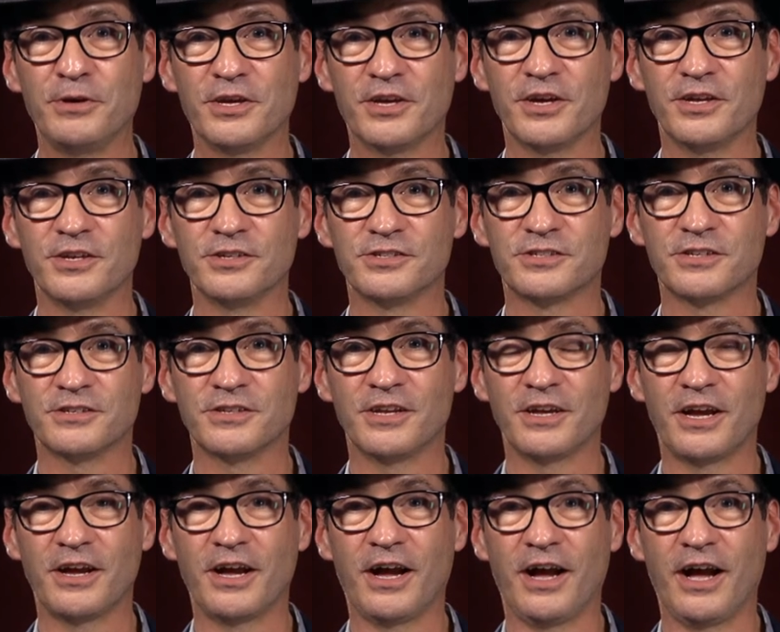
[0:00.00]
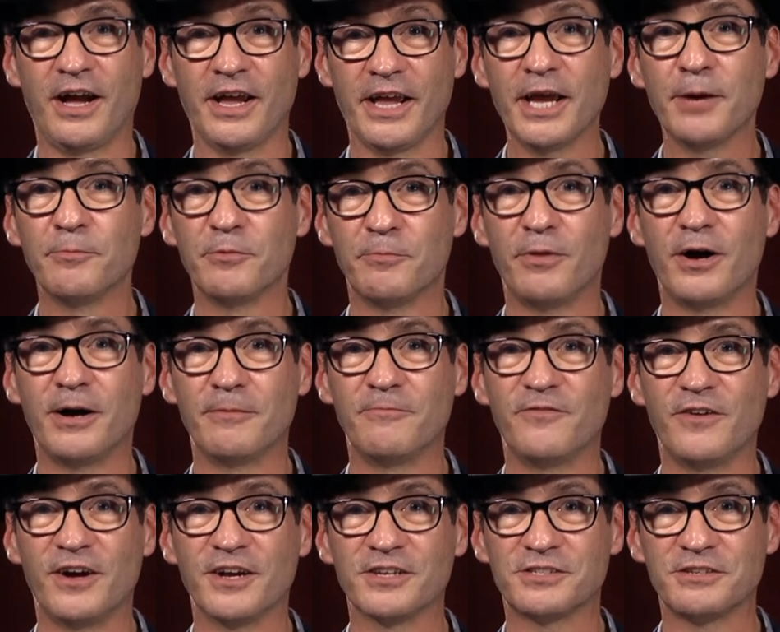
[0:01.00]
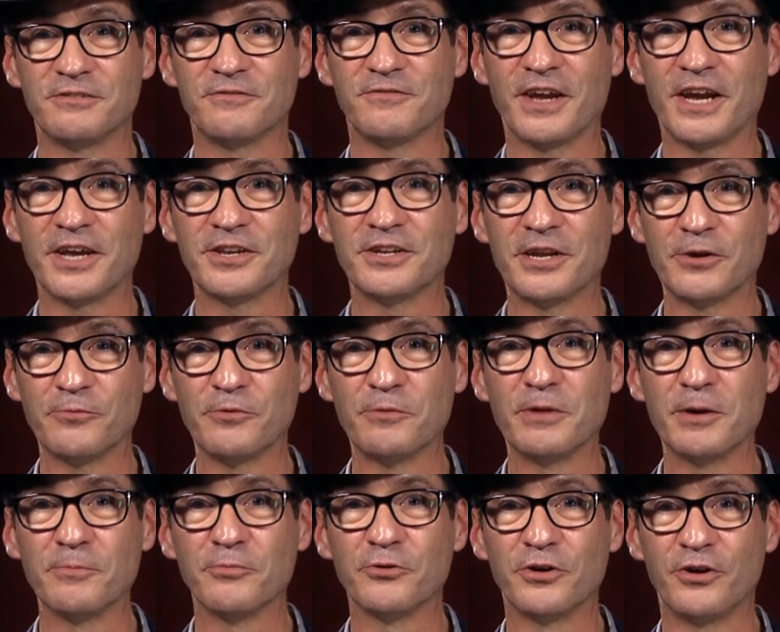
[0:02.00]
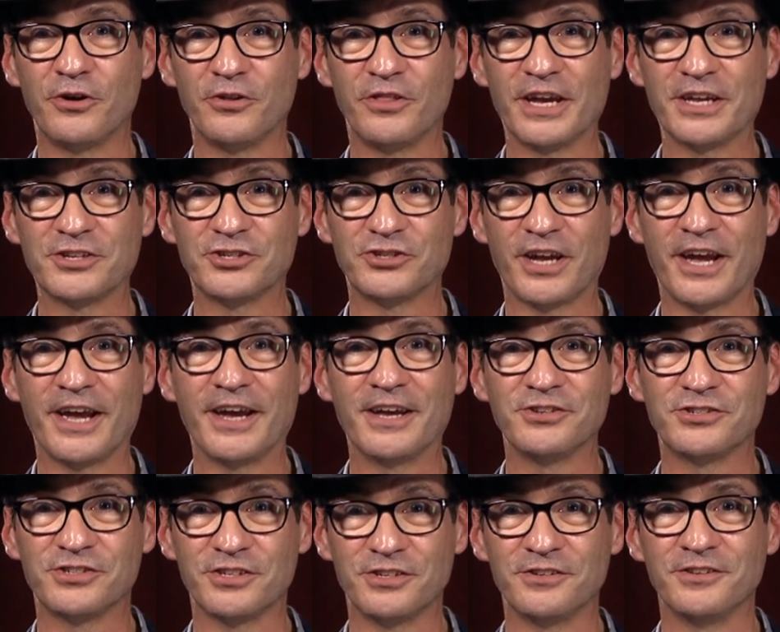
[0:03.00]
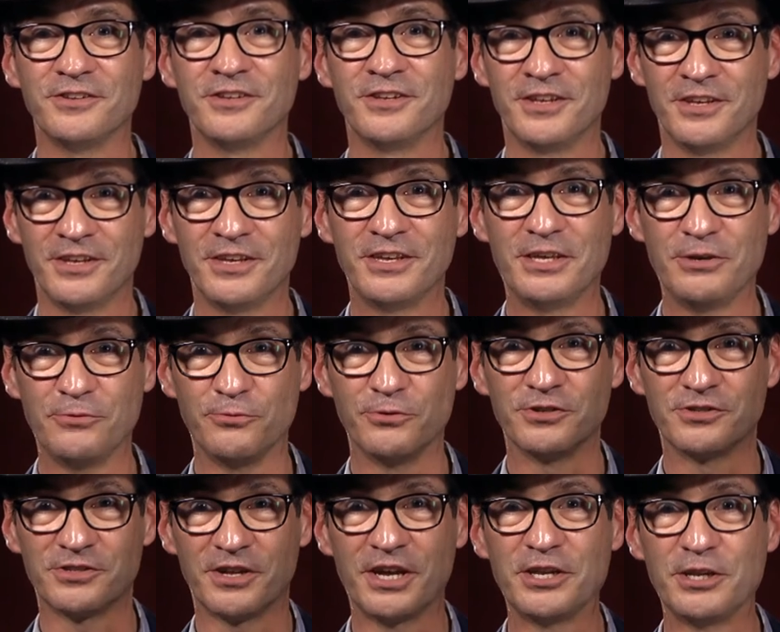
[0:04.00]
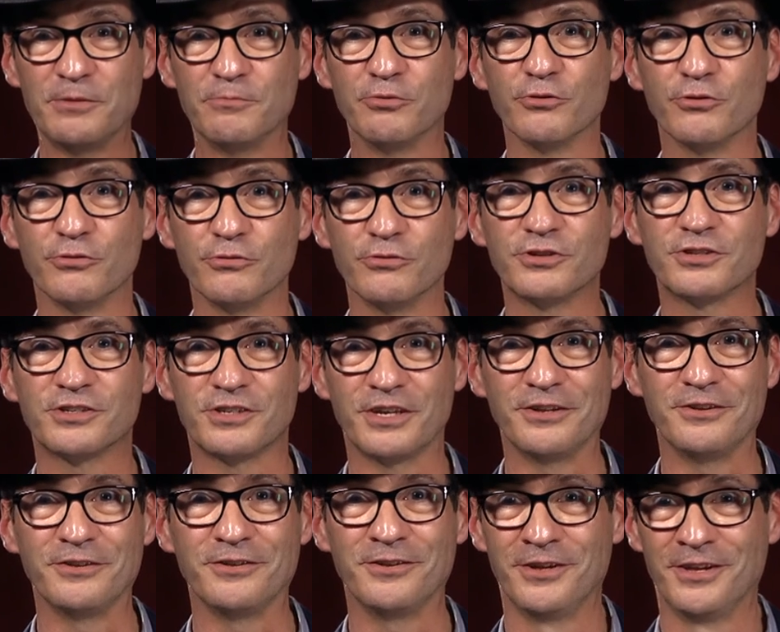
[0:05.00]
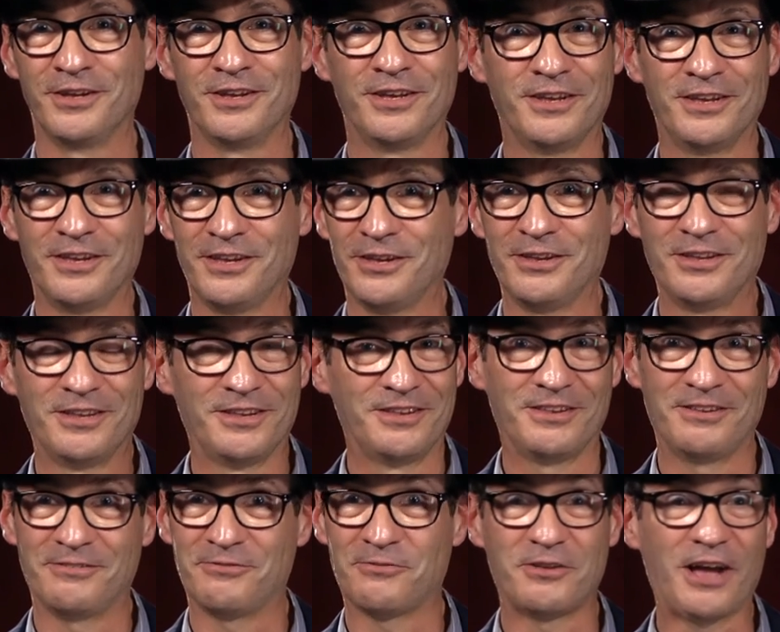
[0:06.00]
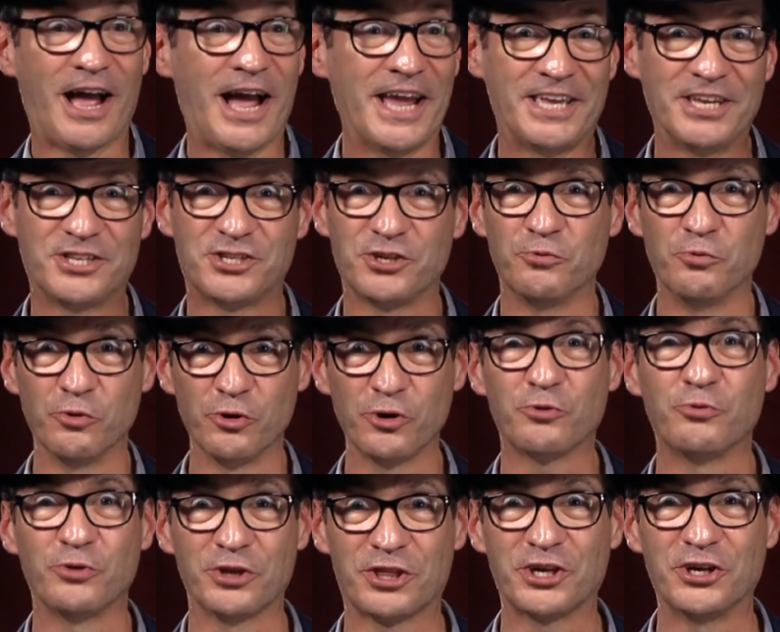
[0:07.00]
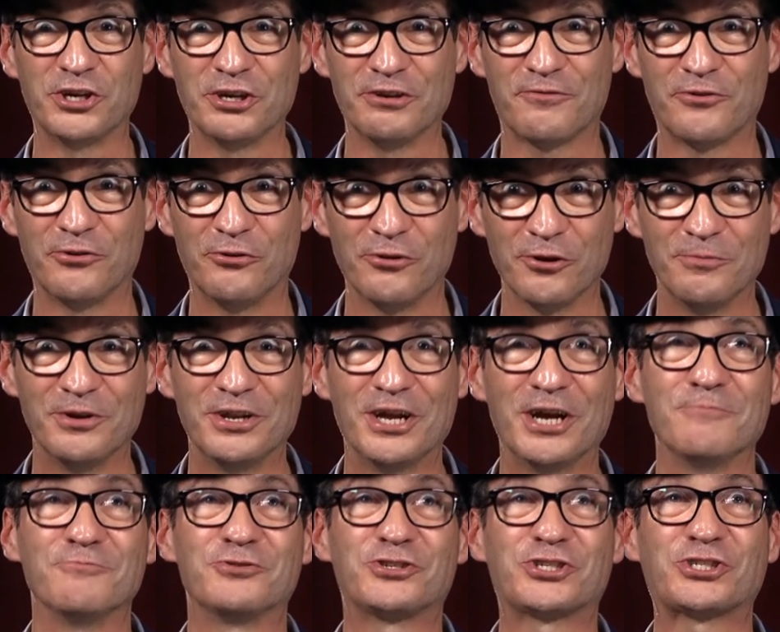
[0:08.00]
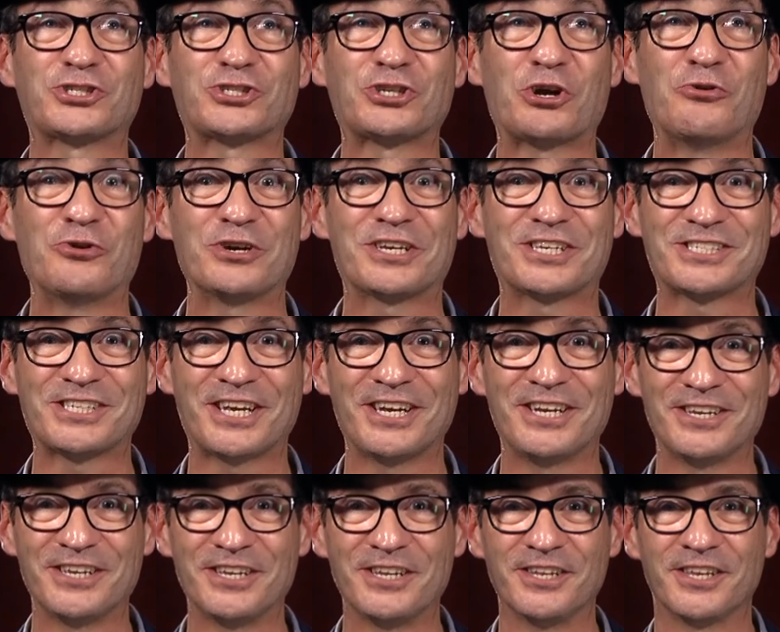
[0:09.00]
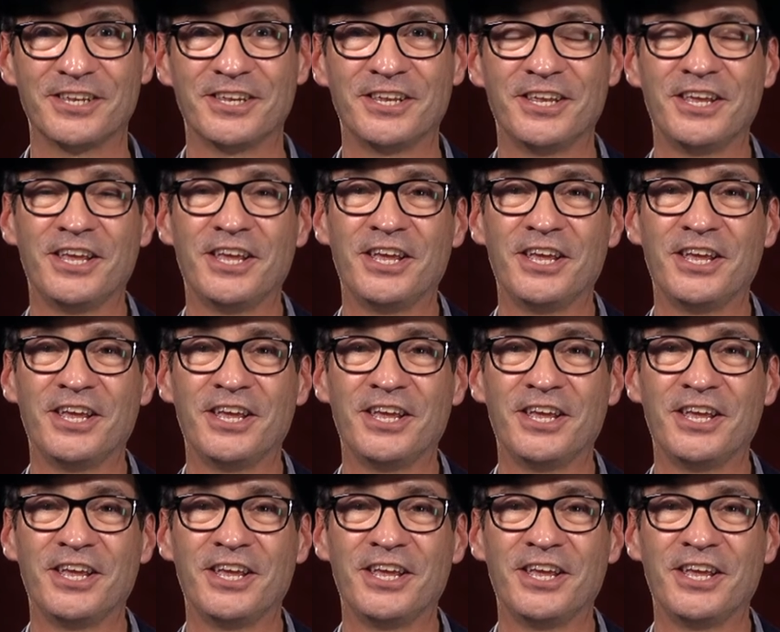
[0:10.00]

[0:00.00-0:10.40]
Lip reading: because I am a Bob Fosse fan, and I remembered all that jazz, and he was Lenny Bruce, and I get to work with Cliff Gorman. I'm so excited.